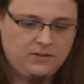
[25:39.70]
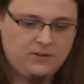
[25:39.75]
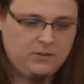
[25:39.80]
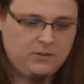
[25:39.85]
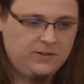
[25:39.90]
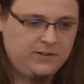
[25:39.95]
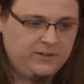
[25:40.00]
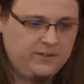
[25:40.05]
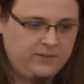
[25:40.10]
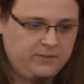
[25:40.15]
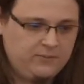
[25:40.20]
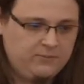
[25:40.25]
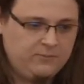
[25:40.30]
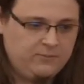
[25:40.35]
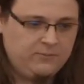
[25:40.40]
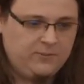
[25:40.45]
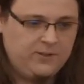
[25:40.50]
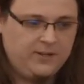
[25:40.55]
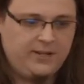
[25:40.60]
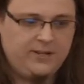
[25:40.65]
Oh, and
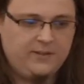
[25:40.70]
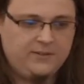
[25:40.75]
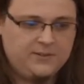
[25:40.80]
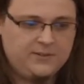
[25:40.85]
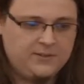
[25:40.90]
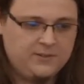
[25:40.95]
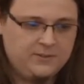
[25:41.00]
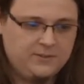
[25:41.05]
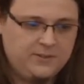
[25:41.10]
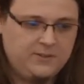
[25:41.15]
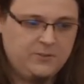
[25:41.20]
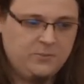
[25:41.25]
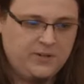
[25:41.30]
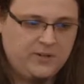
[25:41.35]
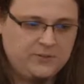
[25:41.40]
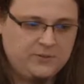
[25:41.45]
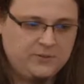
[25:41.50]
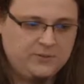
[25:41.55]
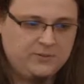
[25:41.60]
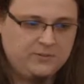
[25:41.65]
I also didn't
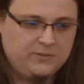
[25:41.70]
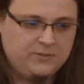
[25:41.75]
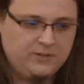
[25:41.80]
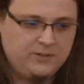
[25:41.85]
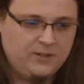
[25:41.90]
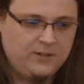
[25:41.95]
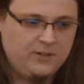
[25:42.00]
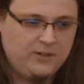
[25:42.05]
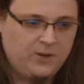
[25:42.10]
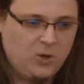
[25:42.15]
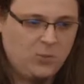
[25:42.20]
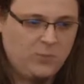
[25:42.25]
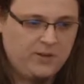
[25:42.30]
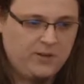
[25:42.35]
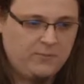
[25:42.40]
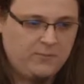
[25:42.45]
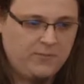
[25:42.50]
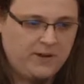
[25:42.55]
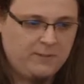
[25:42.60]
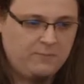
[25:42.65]
mention uh,
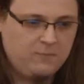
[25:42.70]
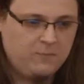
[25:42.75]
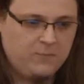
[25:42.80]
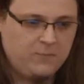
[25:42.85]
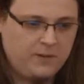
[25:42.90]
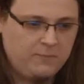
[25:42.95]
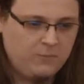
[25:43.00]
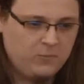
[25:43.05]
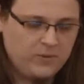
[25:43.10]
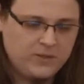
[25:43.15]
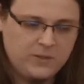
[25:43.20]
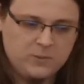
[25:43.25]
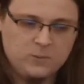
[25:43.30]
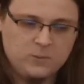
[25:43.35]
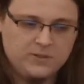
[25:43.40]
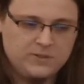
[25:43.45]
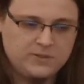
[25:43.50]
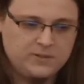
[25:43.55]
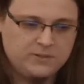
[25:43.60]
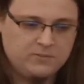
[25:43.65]
OpenMV,
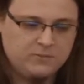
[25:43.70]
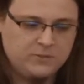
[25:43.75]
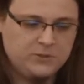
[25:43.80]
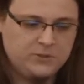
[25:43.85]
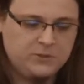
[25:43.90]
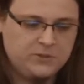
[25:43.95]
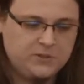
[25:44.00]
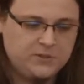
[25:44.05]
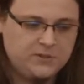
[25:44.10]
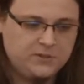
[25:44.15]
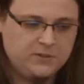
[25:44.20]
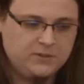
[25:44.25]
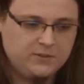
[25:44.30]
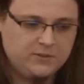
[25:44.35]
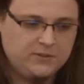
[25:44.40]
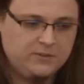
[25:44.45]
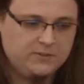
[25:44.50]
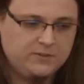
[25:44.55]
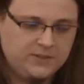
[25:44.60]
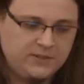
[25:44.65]
which is
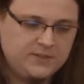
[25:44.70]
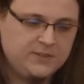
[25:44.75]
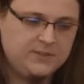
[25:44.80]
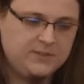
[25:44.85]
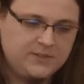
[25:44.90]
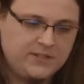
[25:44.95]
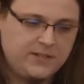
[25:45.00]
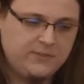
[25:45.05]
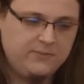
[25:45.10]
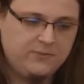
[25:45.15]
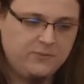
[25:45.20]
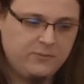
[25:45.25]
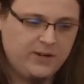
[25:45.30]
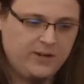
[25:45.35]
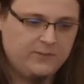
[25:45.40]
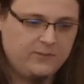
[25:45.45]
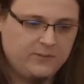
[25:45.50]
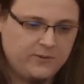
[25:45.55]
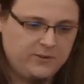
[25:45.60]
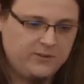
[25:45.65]
not, doesn't stand for
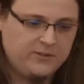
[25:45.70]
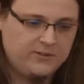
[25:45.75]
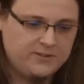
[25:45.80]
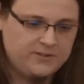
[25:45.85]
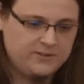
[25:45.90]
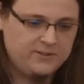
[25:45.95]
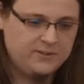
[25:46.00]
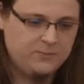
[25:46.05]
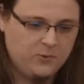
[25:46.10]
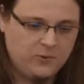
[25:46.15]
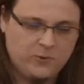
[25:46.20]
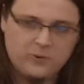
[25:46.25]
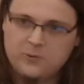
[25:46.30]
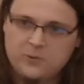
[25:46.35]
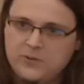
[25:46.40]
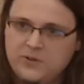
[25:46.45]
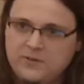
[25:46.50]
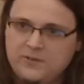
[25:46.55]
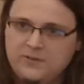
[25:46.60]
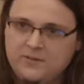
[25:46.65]
MacWarrior, it's uh,
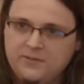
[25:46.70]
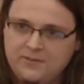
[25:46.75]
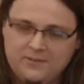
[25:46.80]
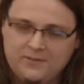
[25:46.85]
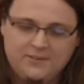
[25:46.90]
Morrowind.